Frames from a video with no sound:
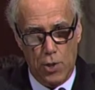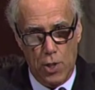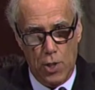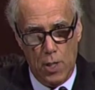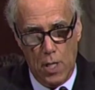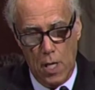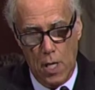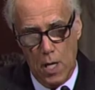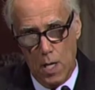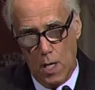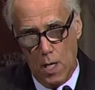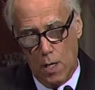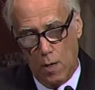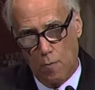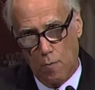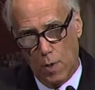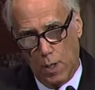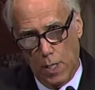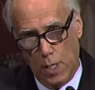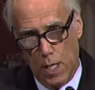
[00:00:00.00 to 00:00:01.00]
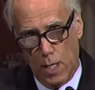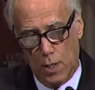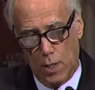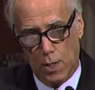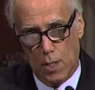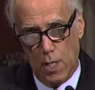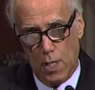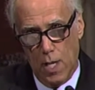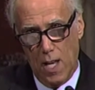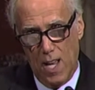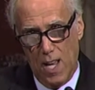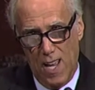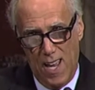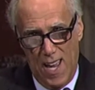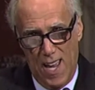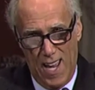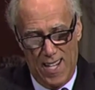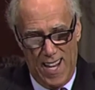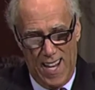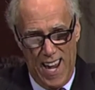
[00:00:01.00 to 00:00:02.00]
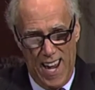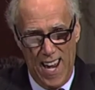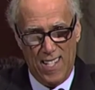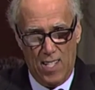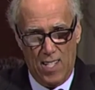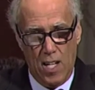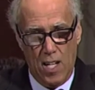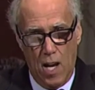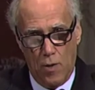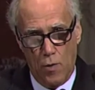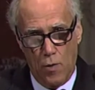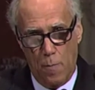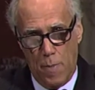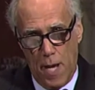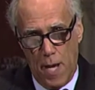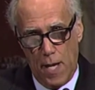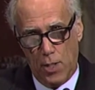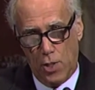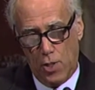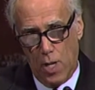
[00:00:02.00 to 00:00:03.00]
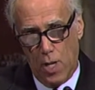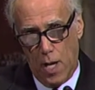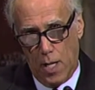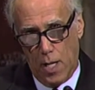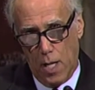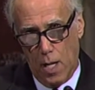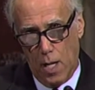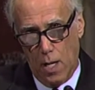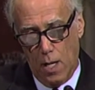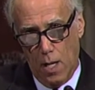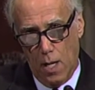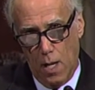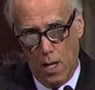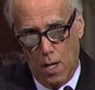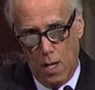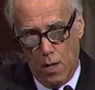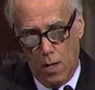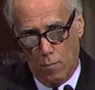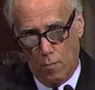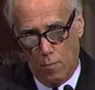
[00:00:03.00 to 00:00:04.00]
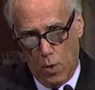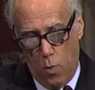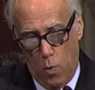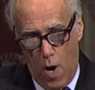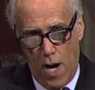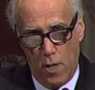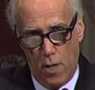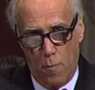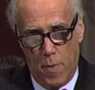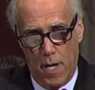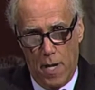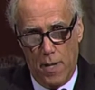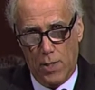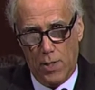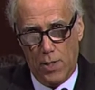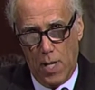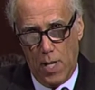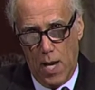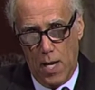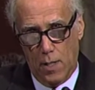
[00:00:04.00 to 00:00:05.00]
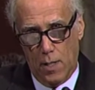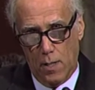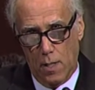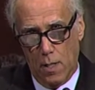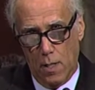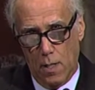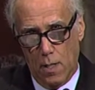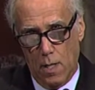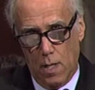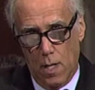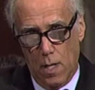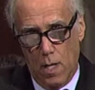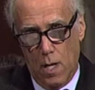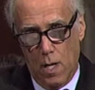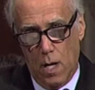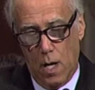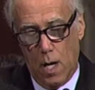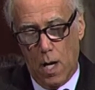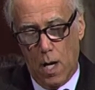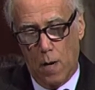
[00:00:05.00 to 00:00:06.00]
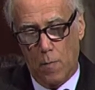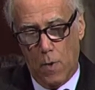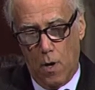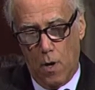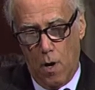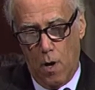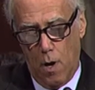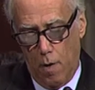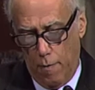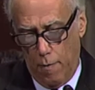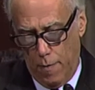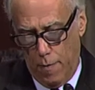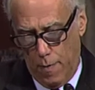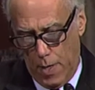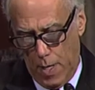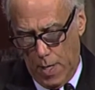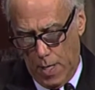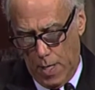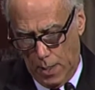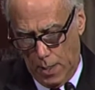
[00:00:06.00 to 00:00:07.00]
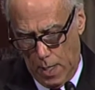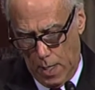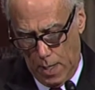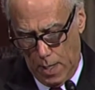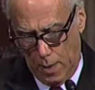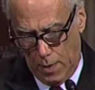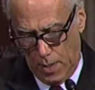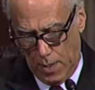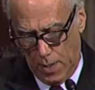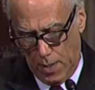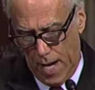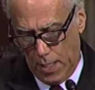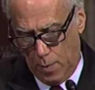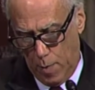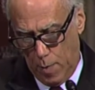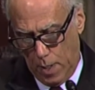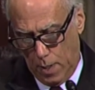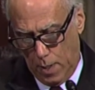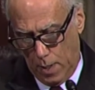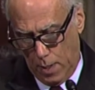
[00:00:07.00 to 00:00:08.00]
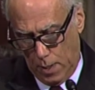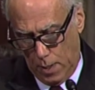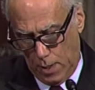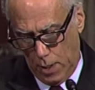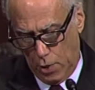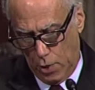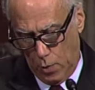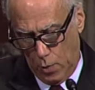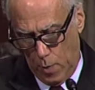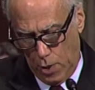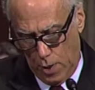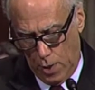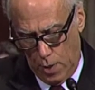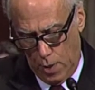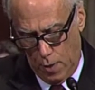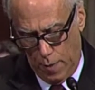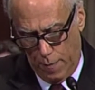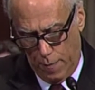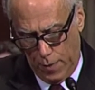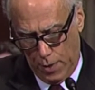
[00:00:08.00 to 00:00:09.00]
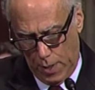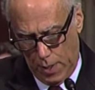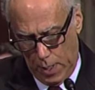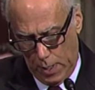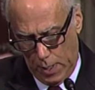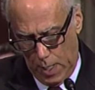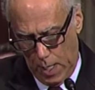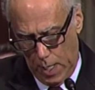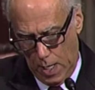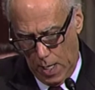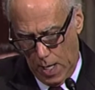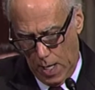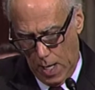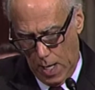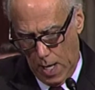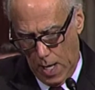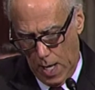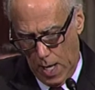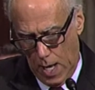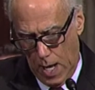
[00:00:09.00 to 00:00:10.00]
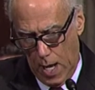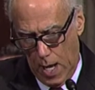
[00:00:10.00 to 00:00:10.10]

P G and E released an eighteen hundred page study required by the state um, of the uh, seismic situation near the facility.